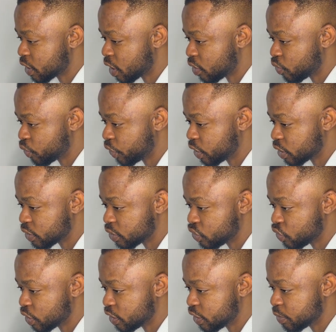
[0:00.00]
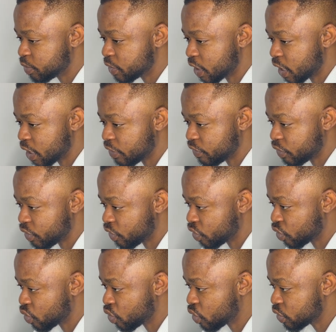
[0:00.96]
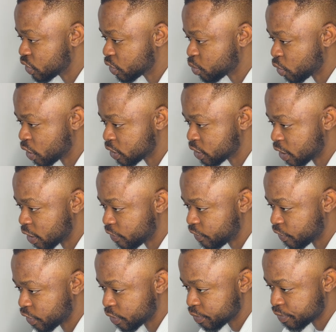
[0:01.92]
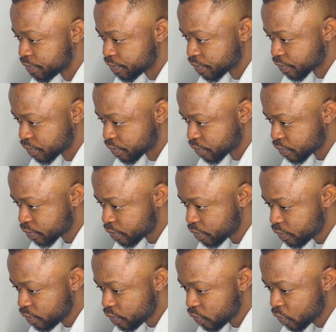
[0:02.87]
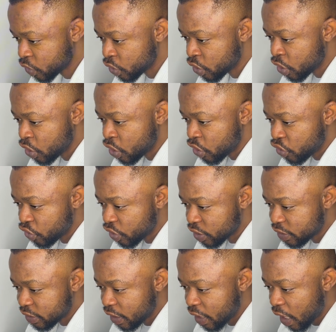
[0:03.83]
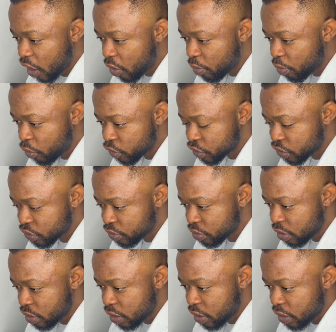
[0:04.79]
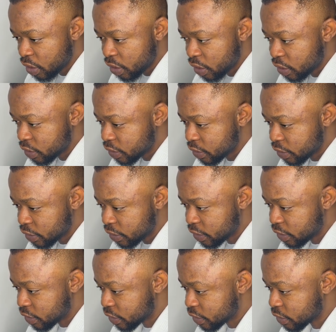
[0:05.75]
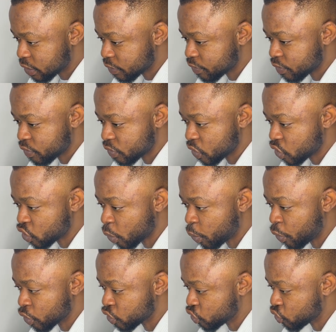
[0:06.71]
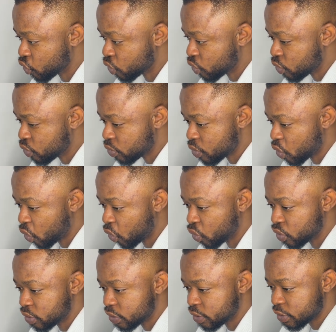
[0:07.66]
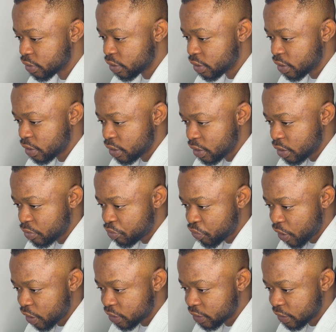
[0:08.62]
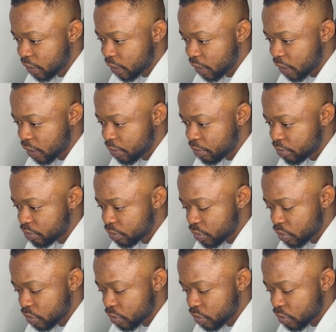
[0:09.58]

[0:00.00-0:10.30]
we can do a deep dive. You can go on the smaller time frame. You can see how much this support zone holds. Price came,